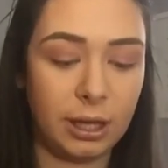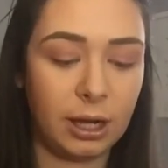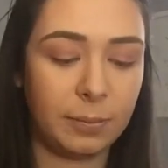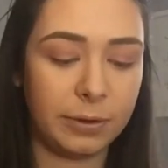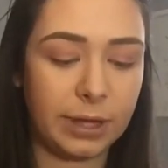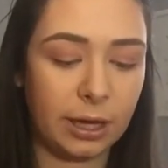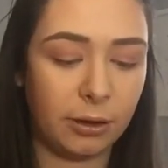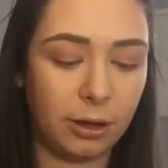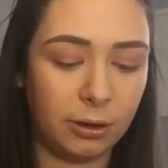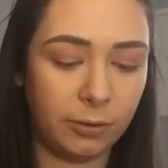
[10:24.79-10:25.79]
and I put that
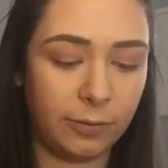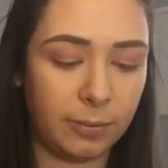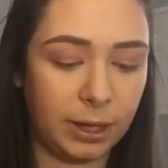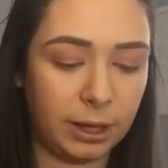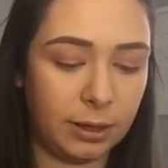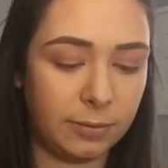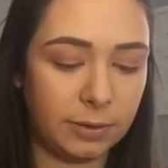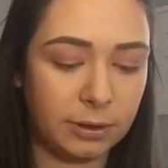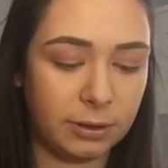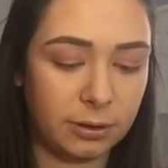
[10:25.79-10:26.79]
all over my
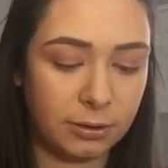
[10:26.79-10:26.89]
lips.